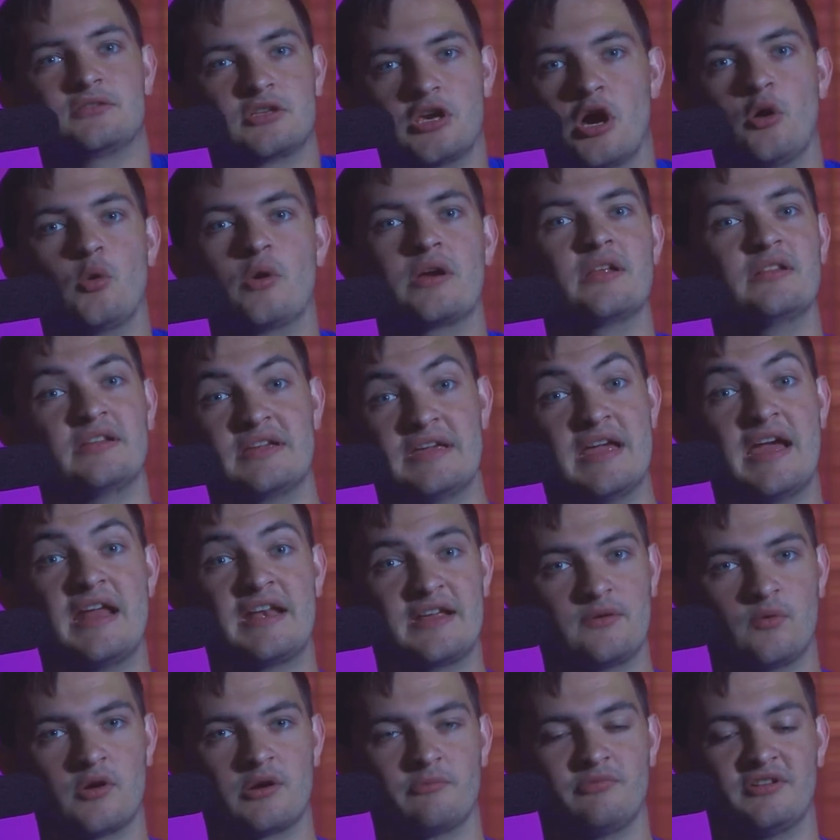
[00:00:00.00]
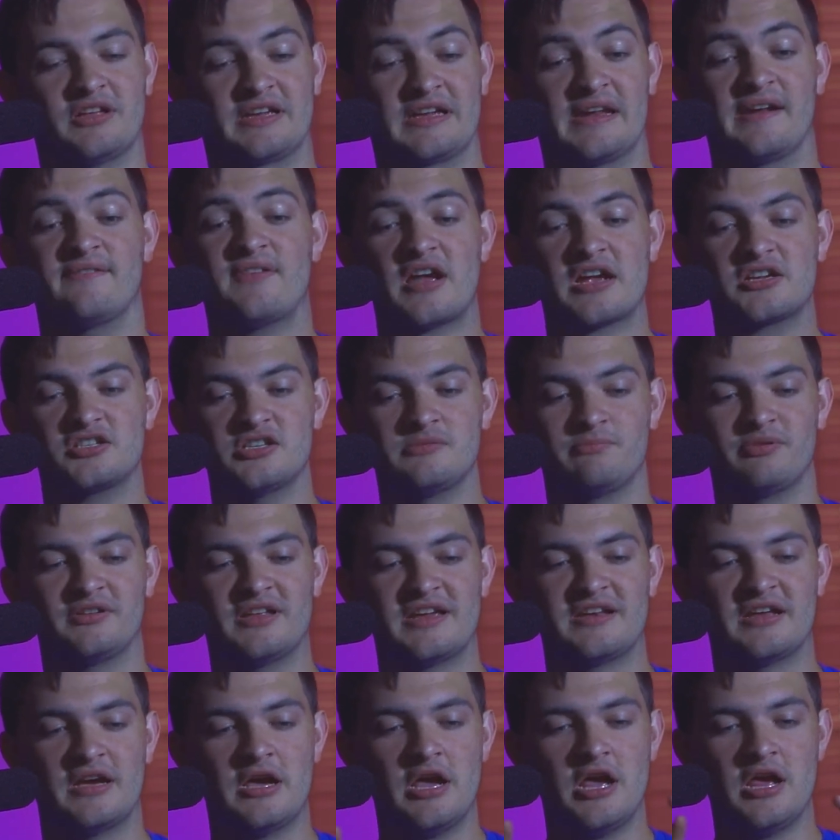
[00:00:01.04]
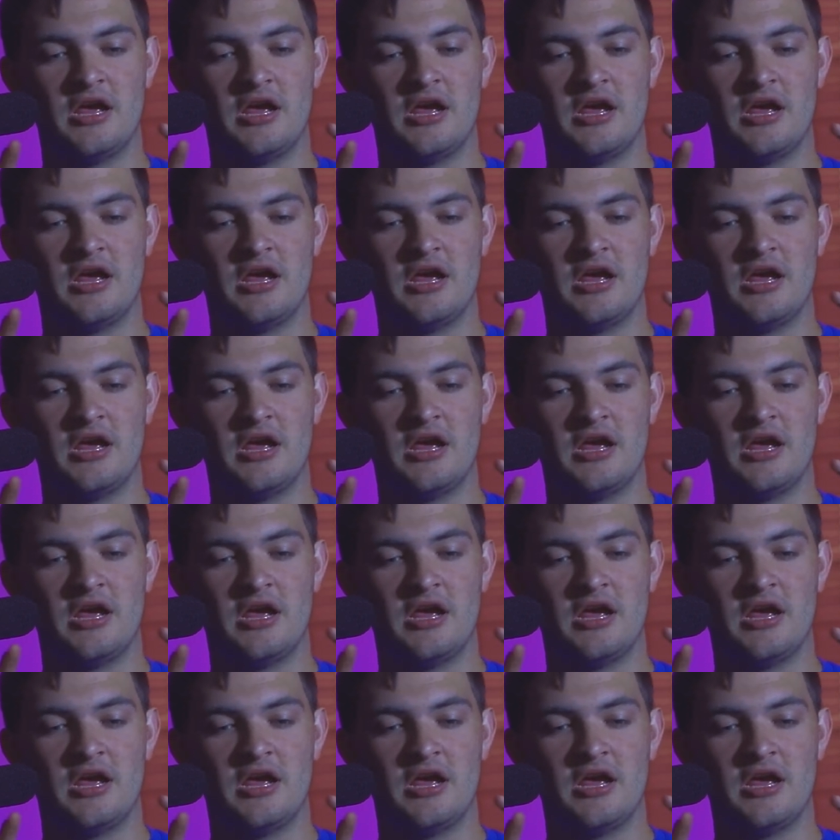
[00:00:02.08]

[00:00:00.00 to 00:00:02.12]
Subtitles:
go really anywhere playing it. I've actually played